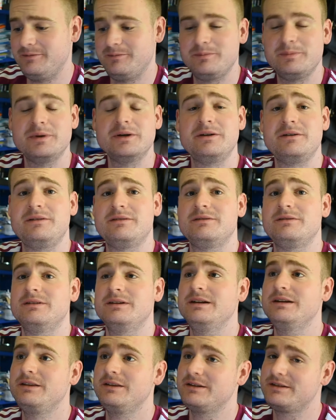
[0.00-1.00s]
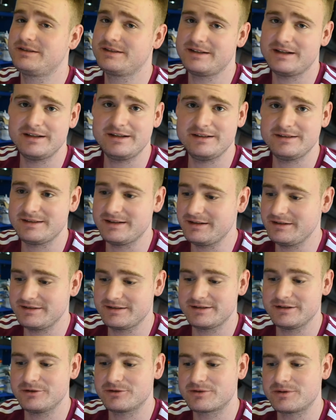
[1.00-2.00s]
But in the studies, they
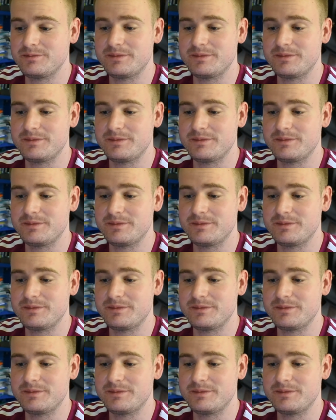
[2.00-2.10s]
still